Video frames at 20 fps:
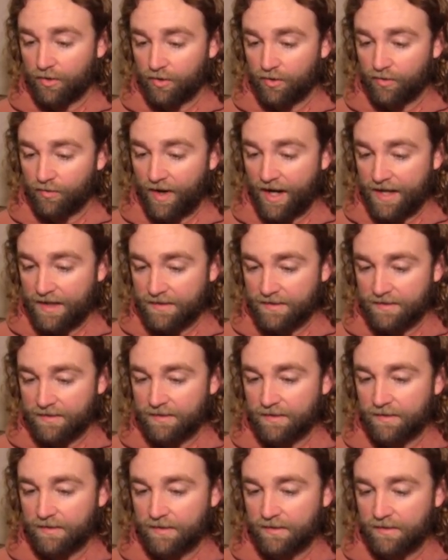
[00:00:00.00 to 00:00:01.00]
Great.
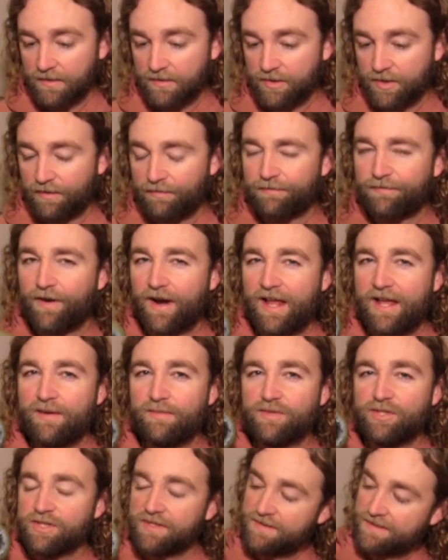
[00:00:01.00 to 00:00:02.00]
The
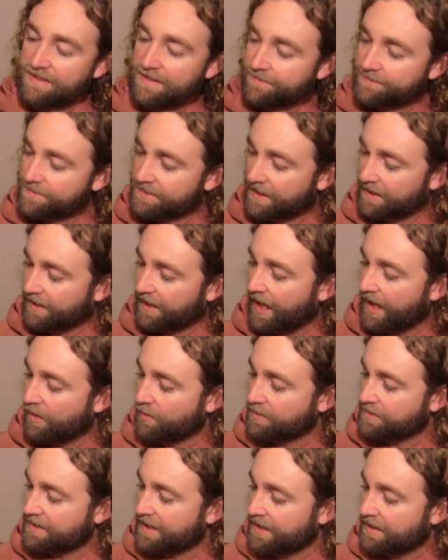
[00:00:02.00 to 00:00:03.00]
frame just seems like
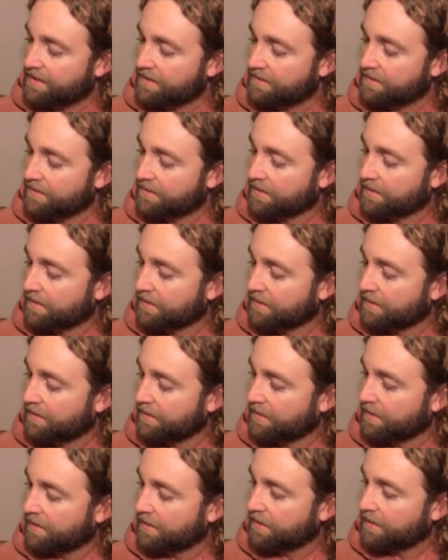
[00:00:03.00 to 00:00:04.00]
outdated
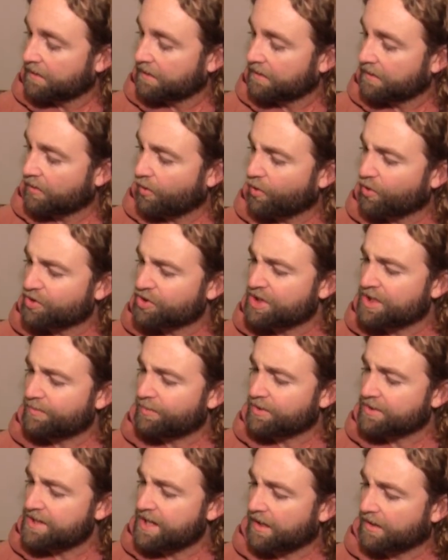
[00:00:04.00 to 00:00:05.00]
or
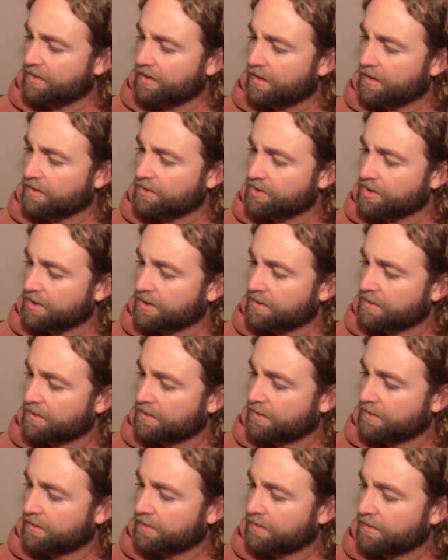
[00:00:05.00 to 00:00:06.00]
cheaper technology,
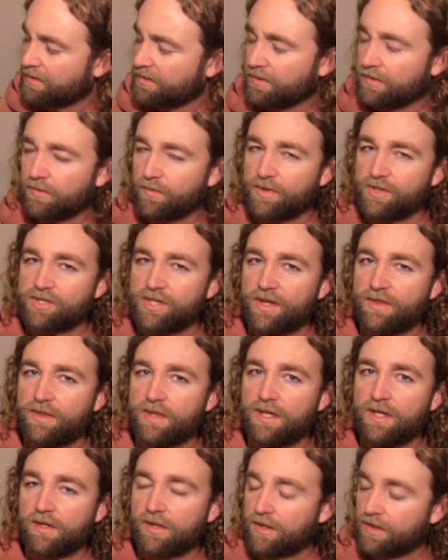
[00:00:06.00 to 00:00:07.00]
which I
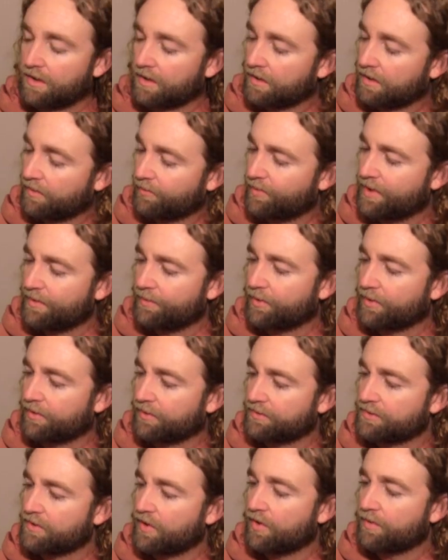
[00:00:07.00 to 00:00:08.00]
think
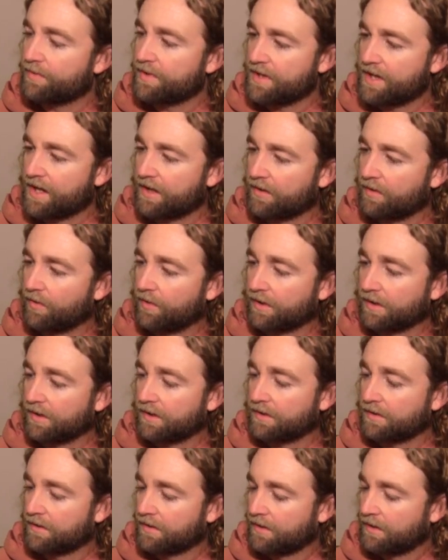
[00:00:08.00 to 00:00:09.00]
people told me that going
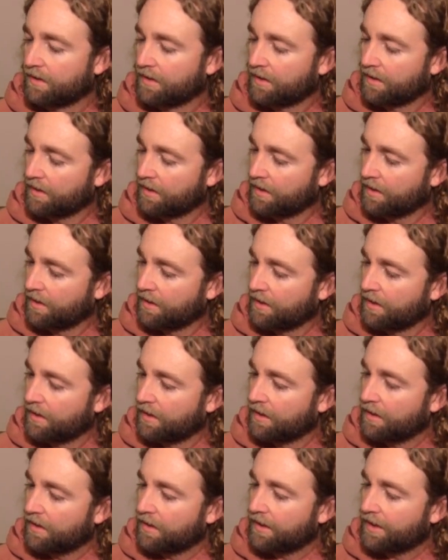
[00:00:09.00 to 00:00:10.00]
in.
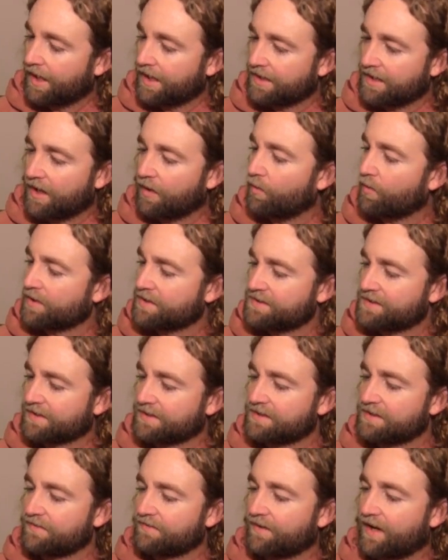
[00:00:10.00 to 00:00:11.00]
And yeah,
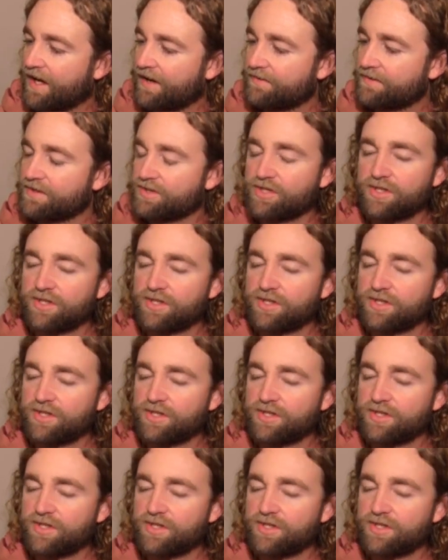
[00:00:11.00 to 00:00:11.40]
165 is